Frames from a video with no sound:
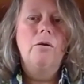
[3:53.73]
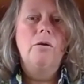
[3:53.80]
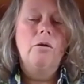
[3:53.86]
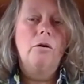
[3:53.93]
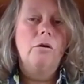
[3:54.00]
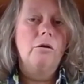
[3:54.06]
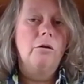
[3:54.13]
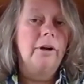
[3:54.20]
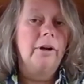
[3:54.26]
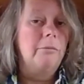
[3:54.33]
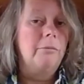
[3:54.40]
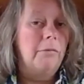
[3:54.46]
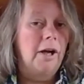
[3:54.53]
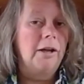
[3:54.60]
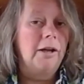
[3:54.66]
or it
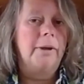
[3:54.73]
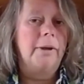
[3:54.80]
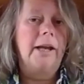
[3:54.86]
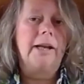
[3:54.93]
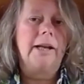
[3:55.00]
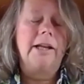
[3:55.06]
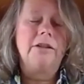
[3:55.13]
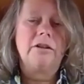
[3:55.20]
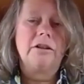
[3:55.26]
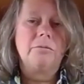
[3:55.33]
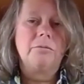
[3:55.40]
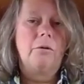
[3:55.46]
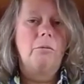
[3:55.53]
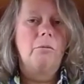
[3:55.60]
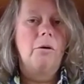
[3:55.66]
might be NHS
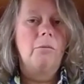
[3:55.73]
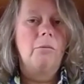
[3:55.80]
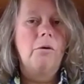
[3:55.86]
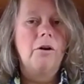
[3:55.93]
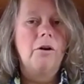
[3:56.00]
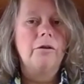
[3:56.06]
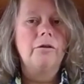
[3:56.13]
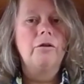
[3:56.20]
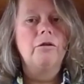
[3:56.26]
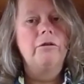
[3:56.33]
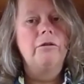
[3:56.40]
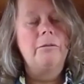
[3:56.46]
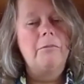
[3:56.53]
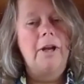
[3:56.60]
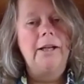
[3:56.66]
111, or
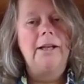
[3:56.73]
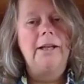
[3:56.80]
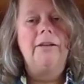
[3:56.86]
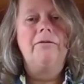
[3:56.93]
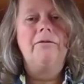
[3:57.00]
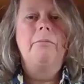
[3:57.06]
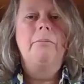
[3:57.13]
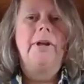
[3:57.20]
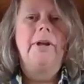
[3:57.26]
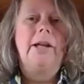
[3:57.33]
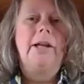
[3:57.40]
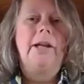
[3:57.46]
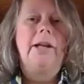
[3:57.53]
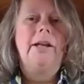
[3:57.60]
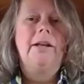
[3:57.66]
it might even
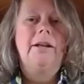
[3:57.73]
be